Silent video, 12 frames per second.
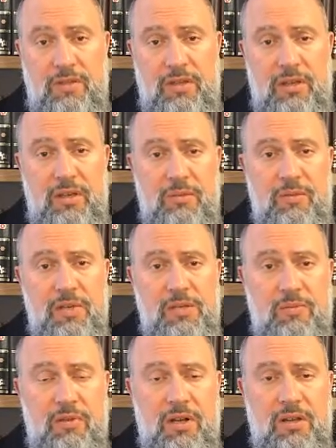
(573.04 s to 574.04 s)
the Gimel
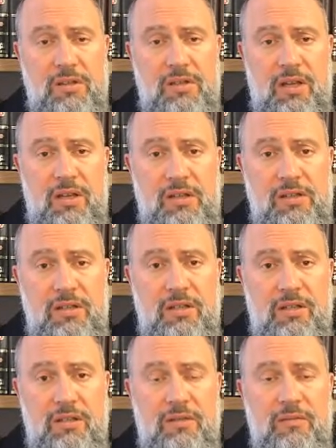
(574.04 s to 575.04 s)
is pronounced as a
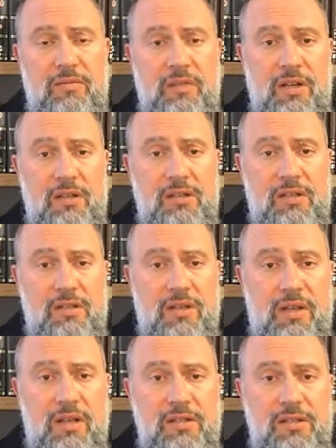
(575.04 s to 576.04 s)
G, that is to
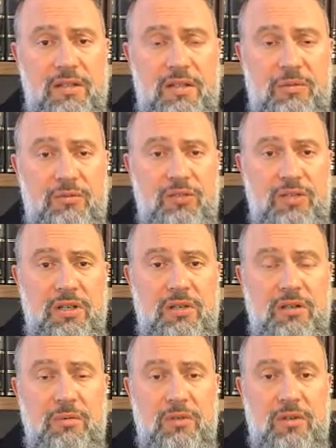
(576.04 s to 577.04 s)
say, as the double G
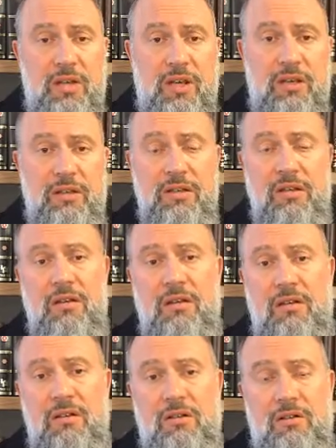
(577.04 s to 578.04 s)
in the word egg,
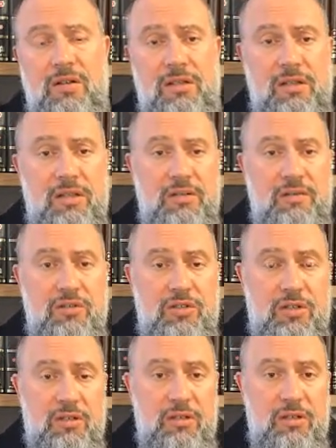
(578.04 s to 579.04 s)
or as in the
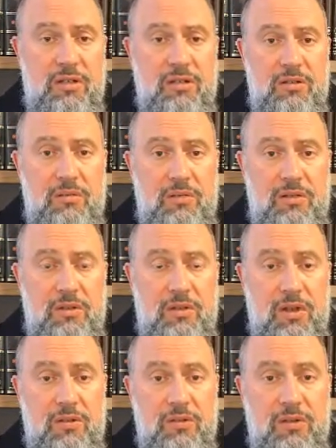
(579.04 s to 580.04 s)
G in the
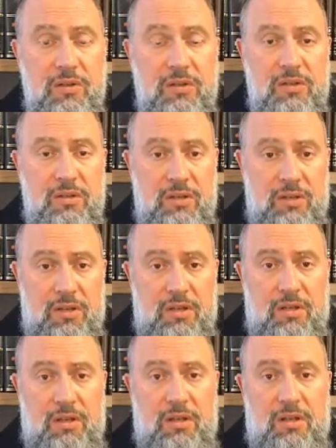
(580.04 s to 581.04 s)
word goat.
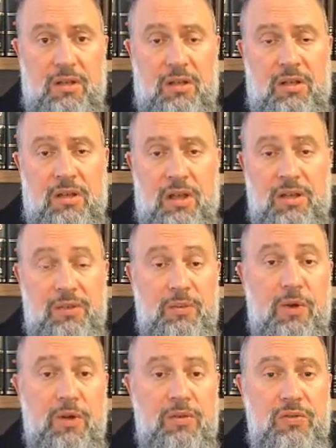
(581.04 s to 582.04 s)
As
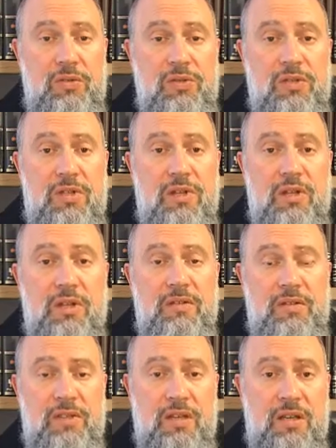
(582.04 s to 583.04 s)
opposed, in
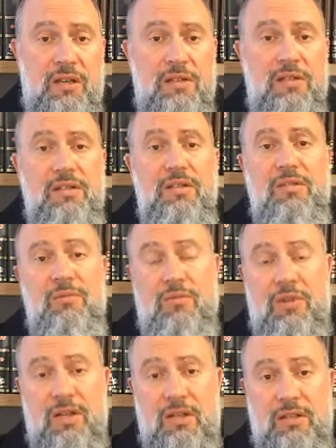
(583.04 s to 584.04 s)
this case, to the
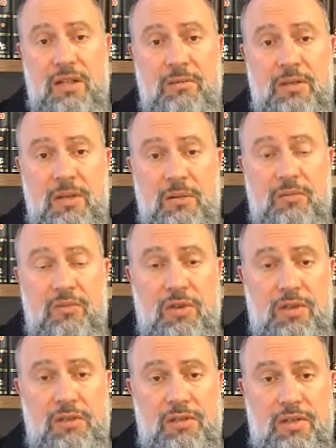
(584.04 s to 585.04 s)
Temani
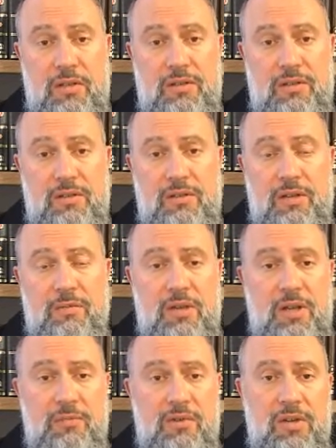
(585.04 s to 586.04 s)
pronunciation. The
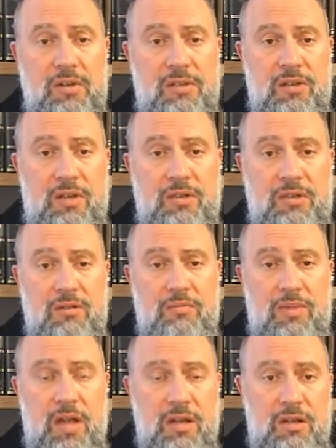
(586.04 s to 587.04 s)
Yemenite
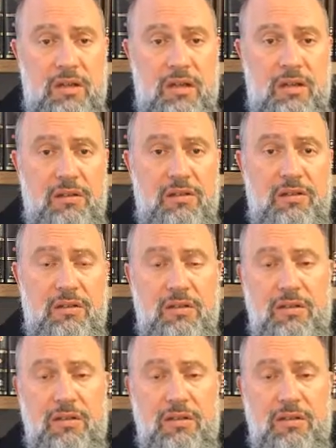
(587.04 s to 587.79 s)
pronunciation, by and large,